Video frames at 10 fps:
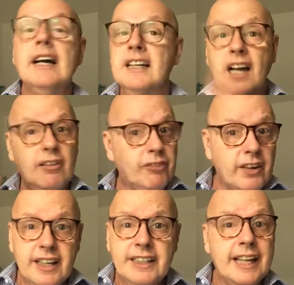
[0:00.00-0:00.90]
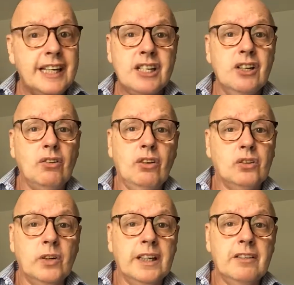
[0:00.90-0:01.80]
Cover it, and then it's no
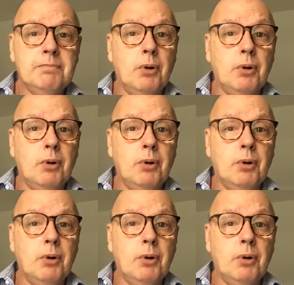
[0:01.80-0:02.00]
longer a gift